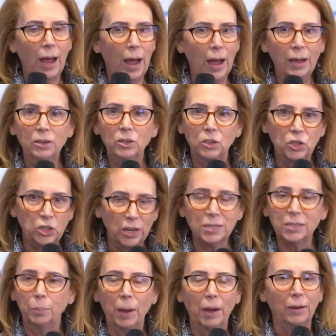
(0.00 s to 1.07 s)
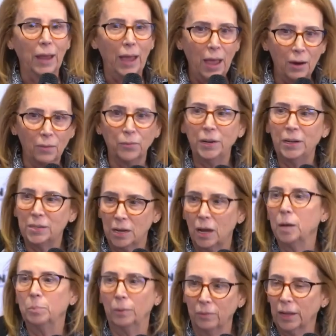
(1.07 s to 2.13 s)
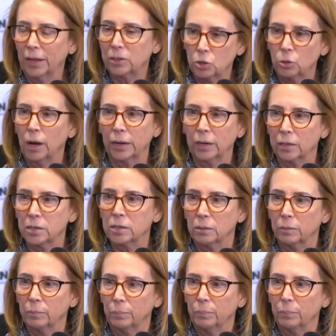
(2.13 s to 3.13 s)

on just about every type of electronics.